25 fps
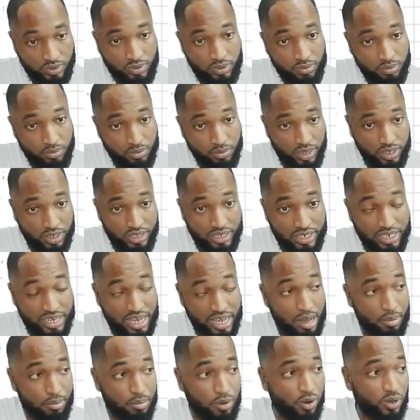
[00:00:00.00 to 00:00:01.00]
but the
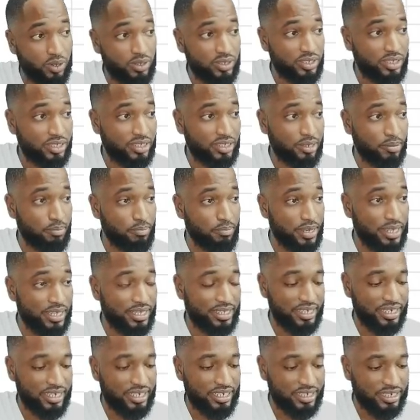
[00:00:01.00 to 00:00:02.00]
amount to
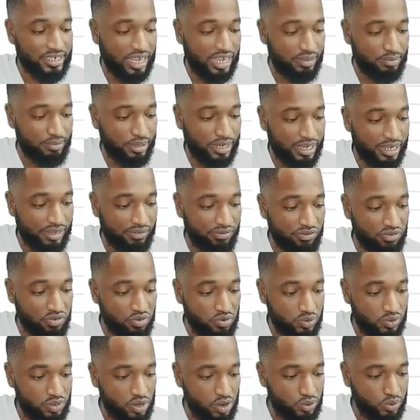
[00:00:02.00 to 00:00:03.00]
beat is, I believe,
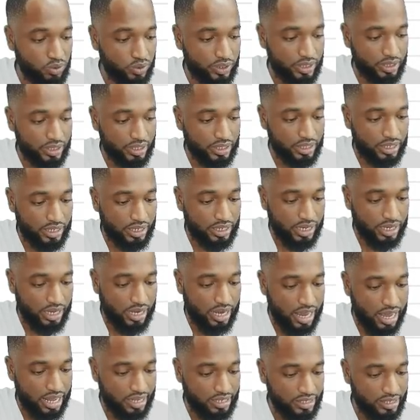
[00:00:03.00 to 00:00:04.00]
2000.
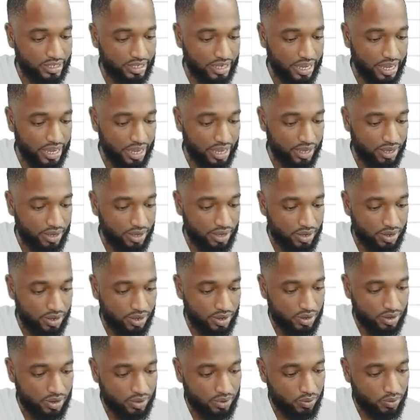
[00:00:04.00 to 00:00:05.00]
Last year
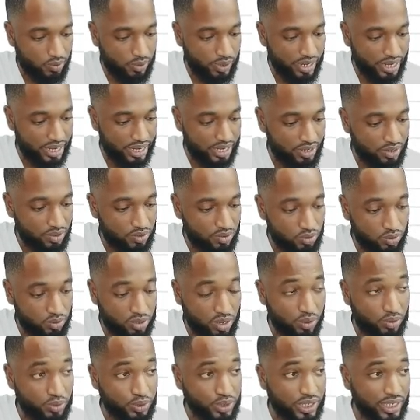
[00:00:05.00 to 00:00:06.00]
we did
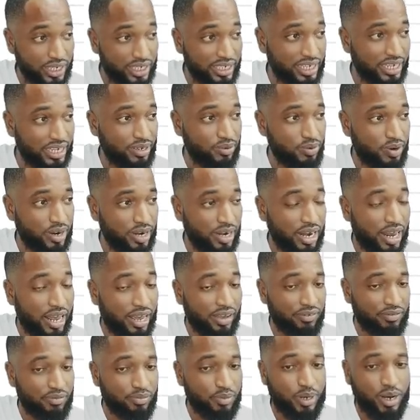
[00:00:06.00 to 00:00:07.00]
2000 in one
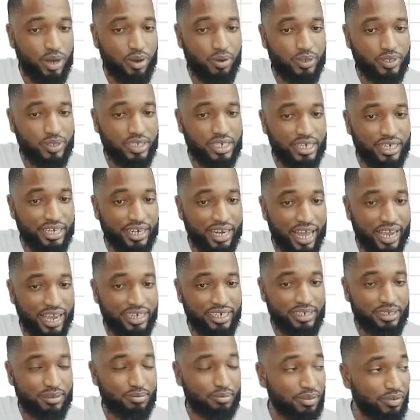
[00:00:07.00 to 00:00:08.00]
live, but that was the night
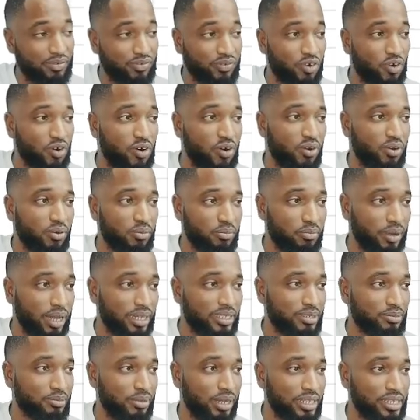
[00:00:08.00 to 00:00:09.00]
before
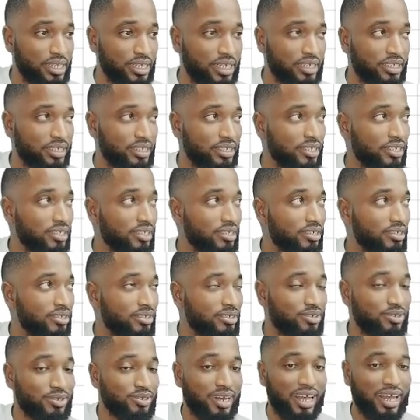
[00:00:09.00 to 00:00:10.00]
mathematics,
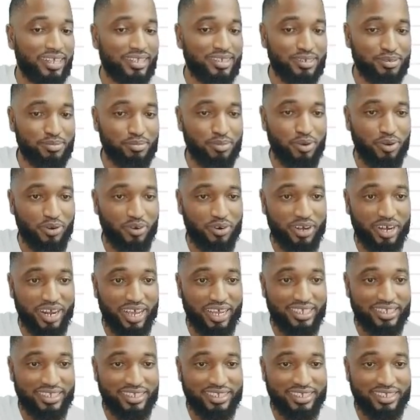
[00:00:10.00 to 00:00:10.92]
so like tomorrow night.